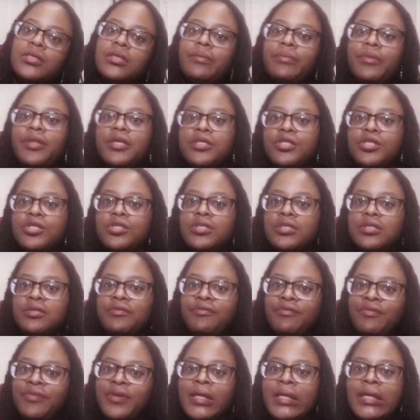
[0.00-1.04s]
something just
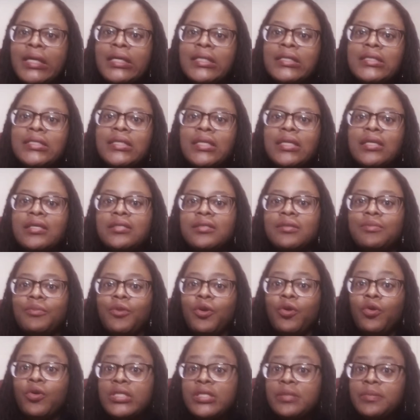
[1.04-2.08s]
to fill in to get
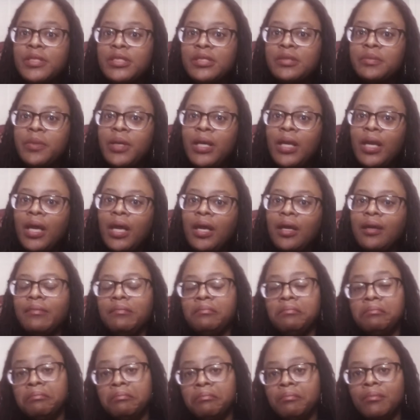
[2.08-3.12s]
some Christmas money?
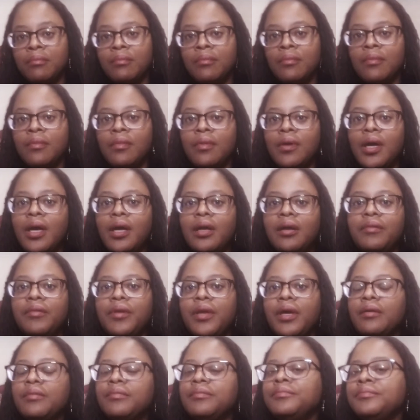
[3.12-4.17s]
I
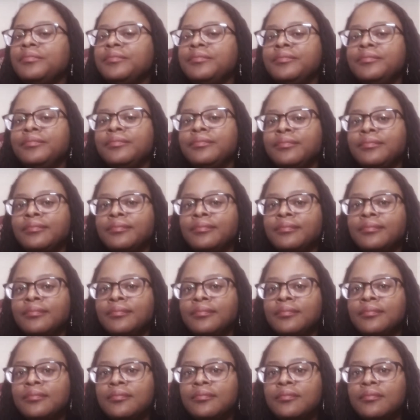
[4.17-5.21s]
don't
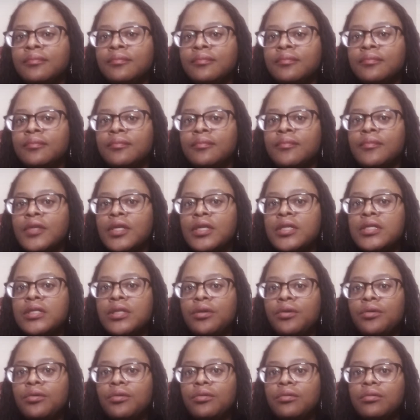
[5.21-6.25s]
know.
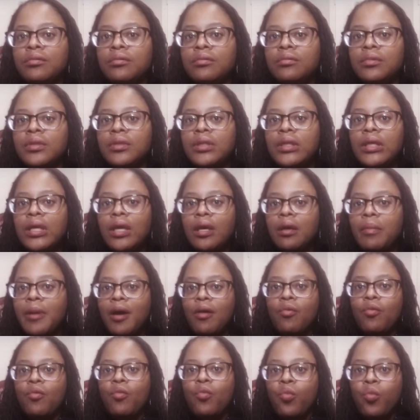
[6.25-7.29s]
So think
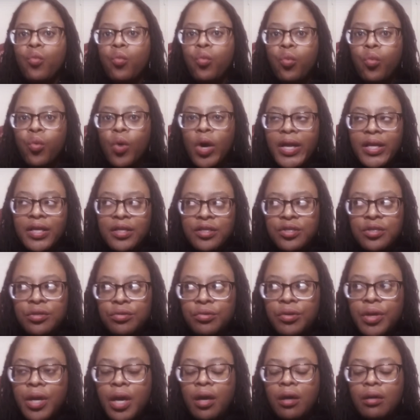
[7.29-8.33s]
about, what do
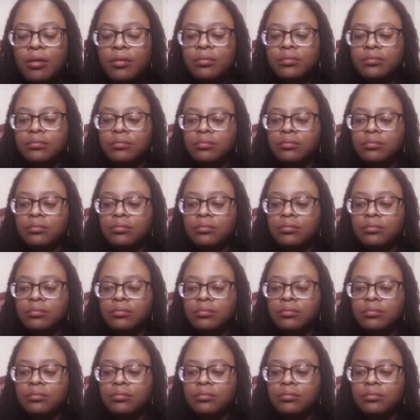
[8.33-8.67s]
you know?